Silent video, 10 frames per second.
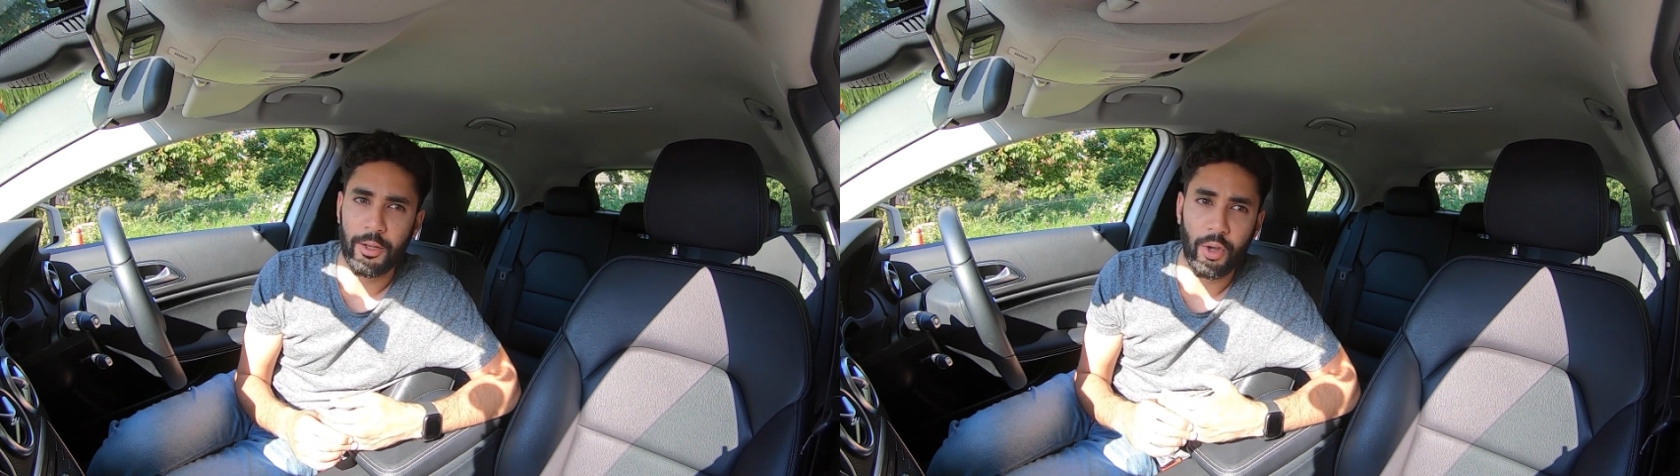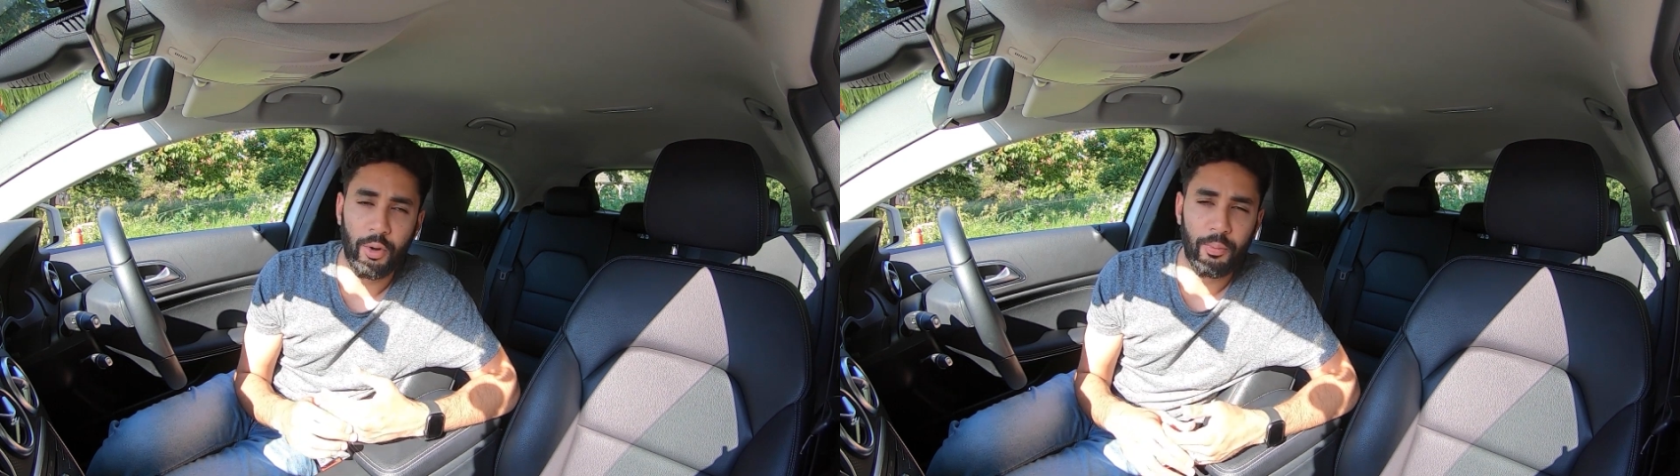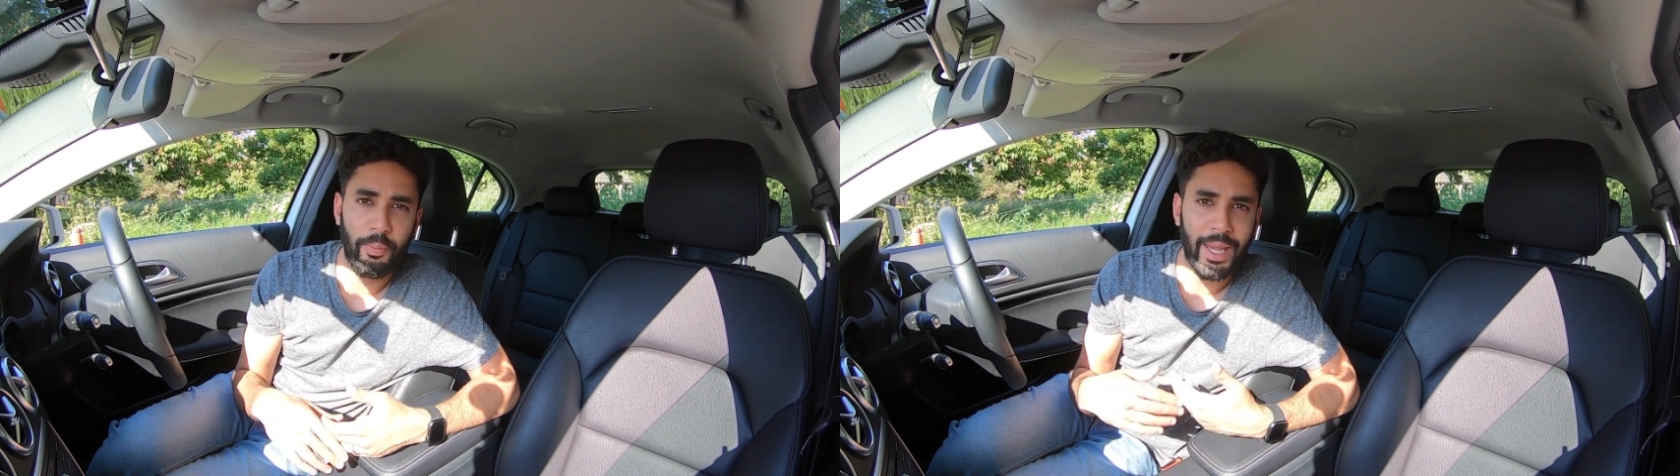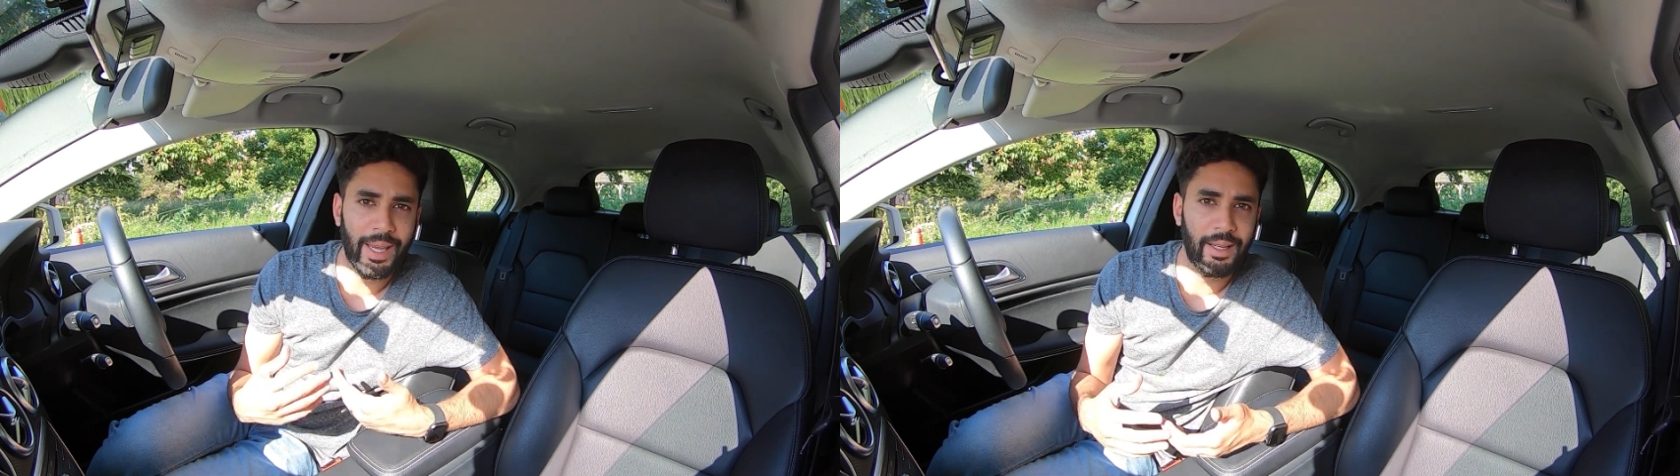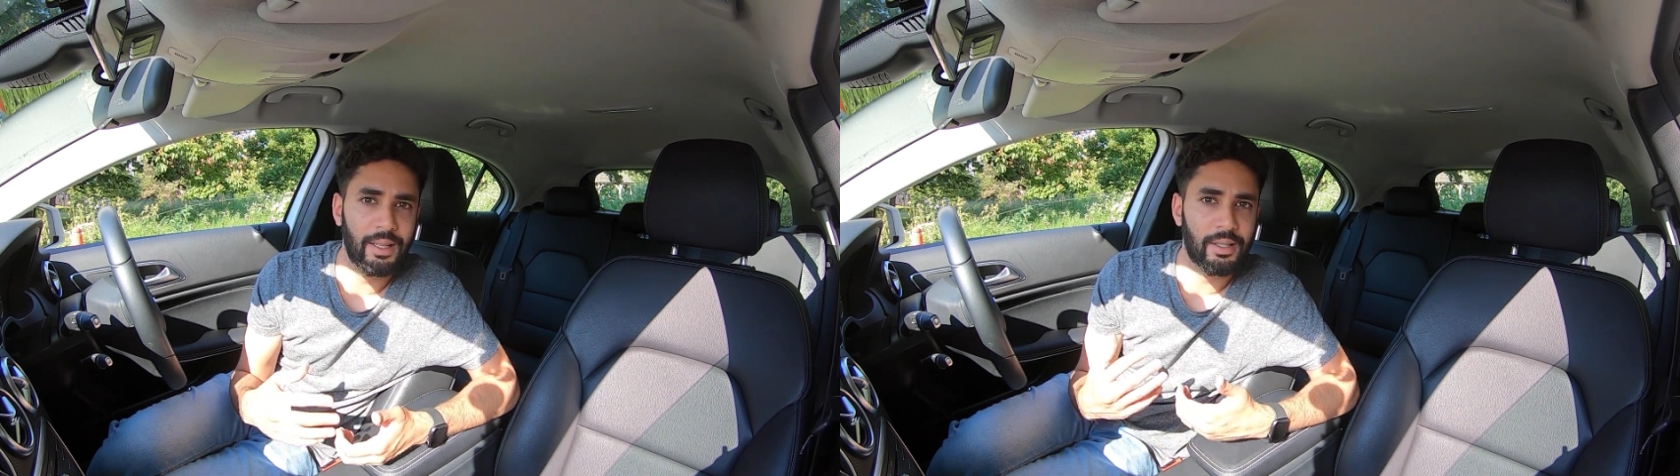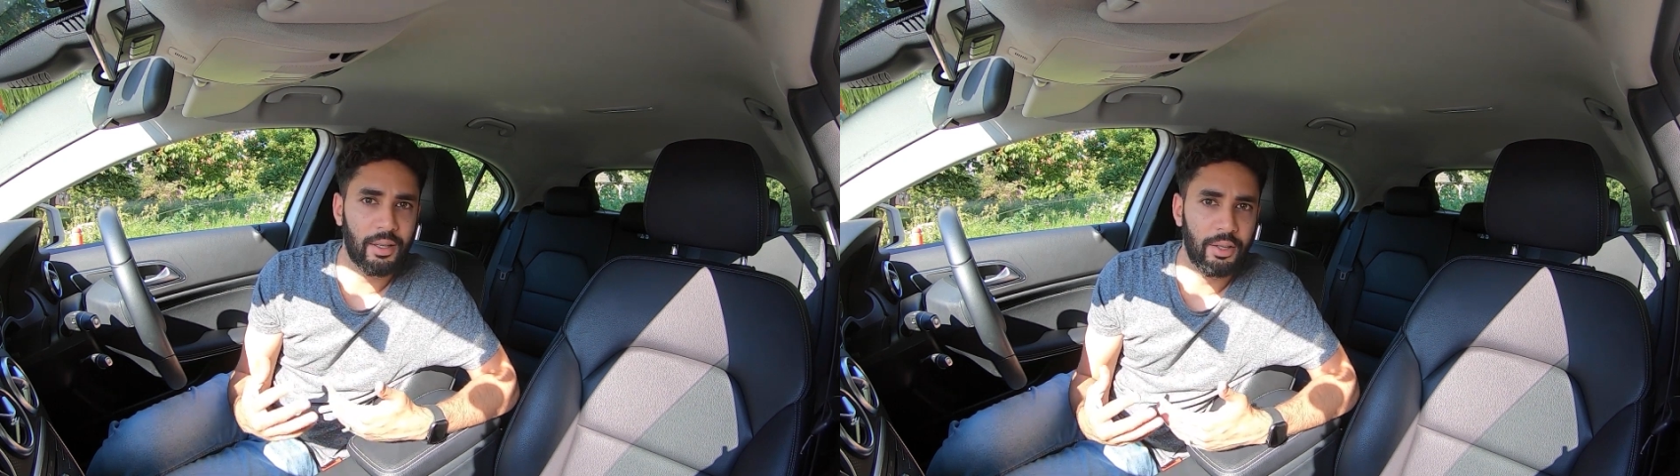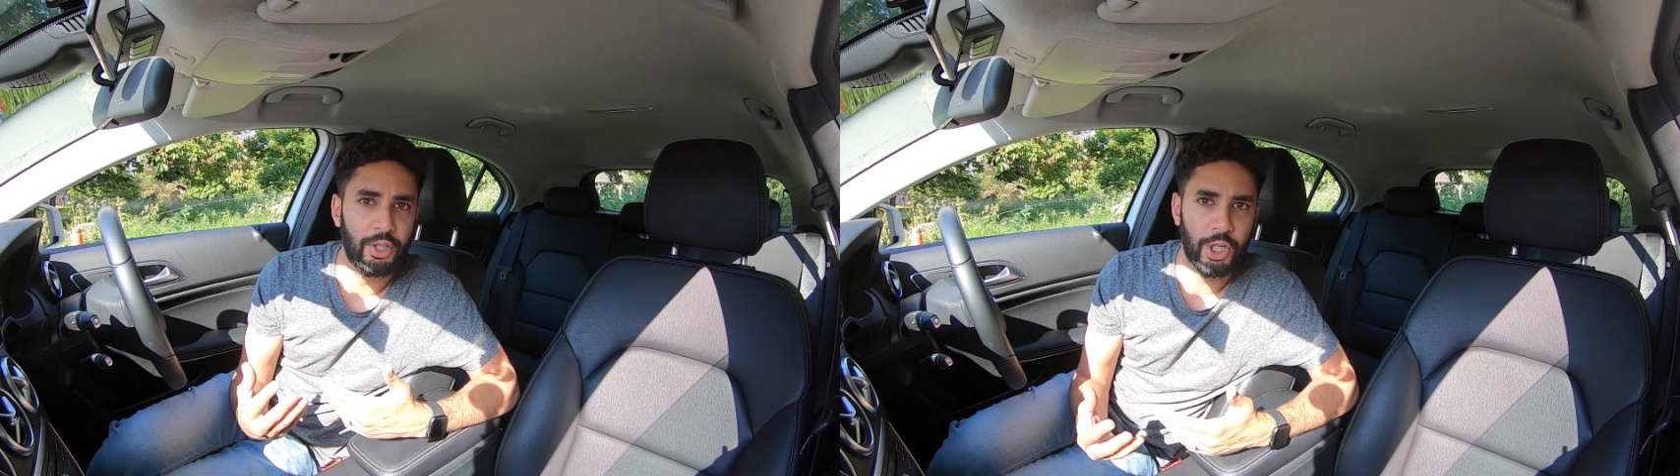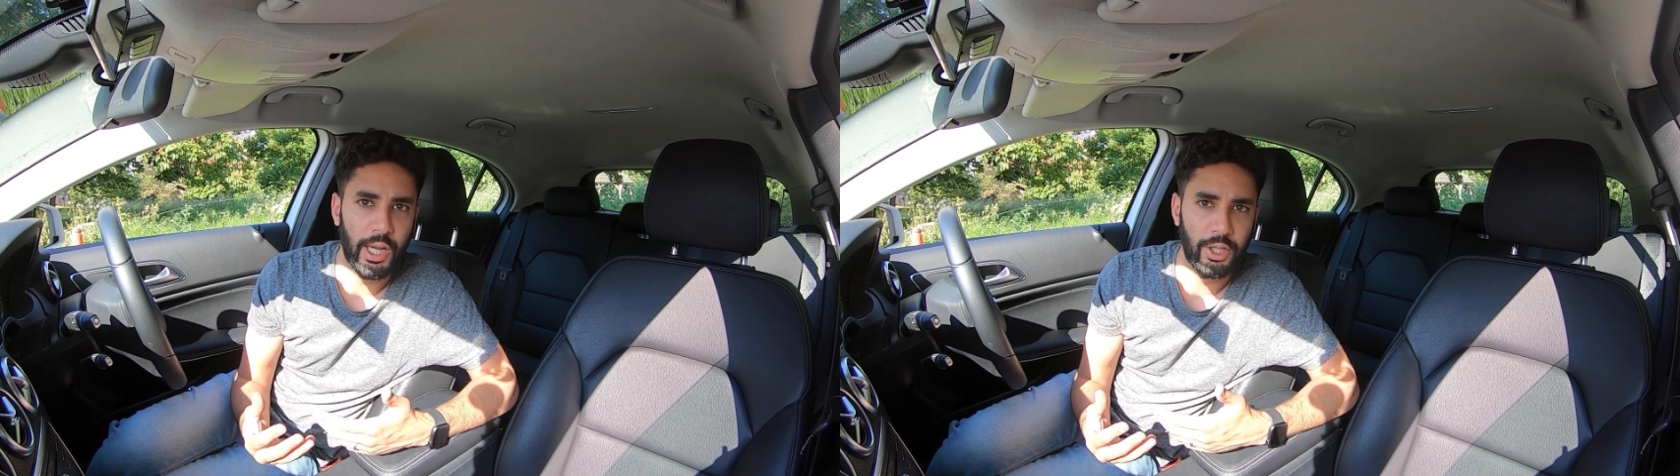Don't make any
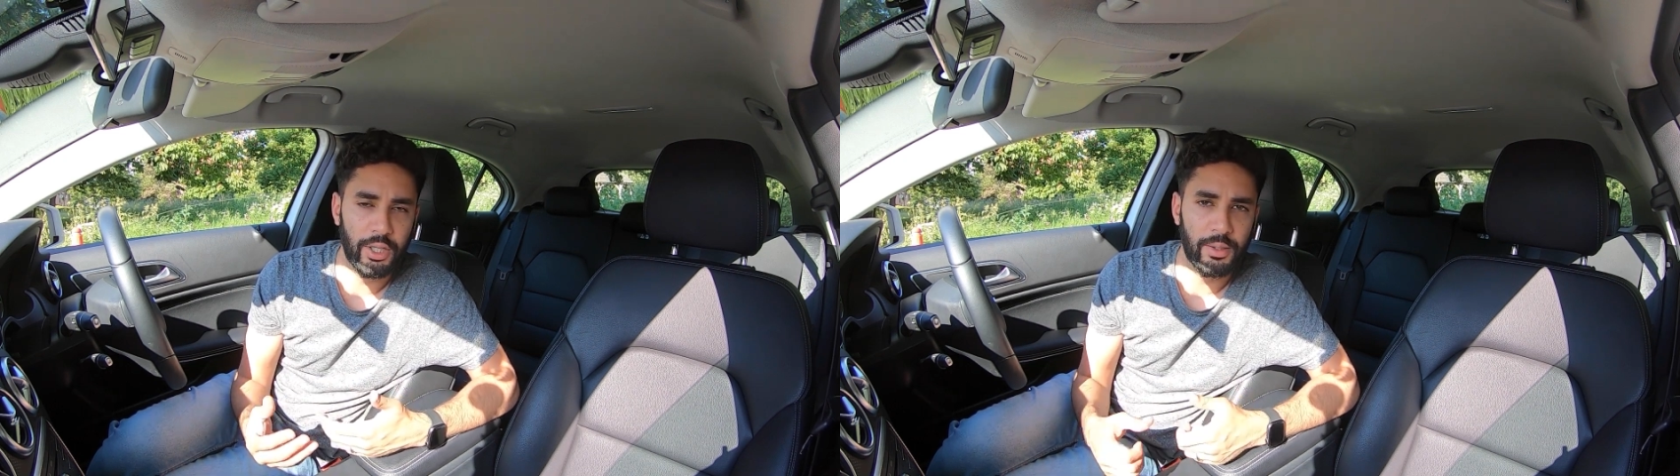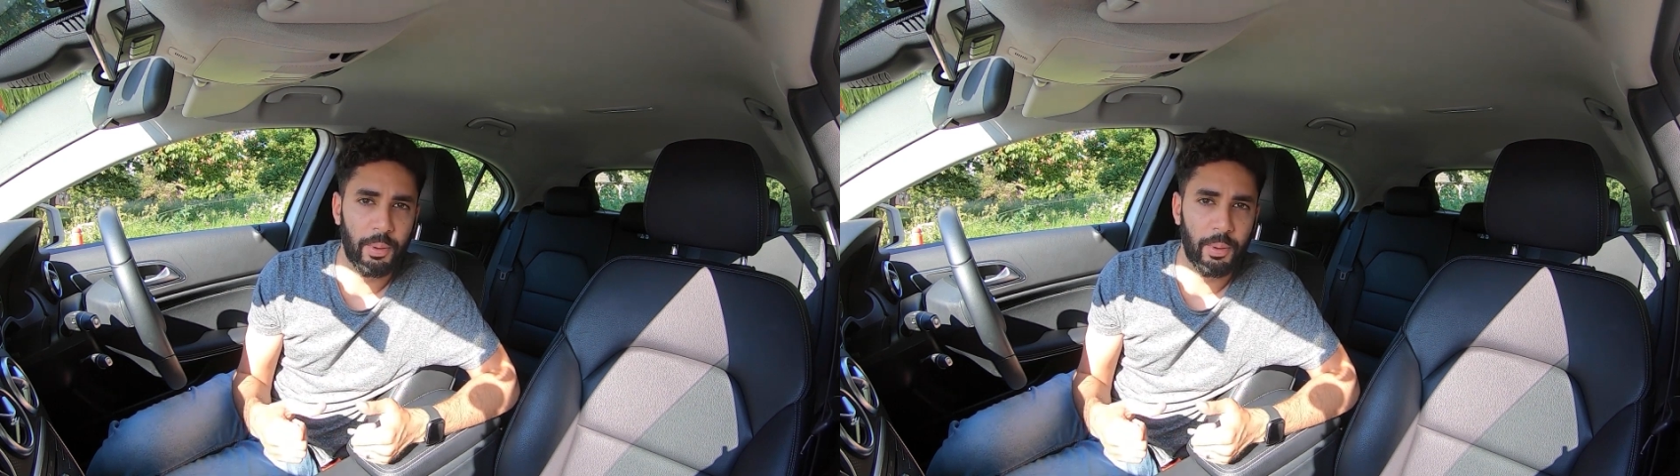sudden changes.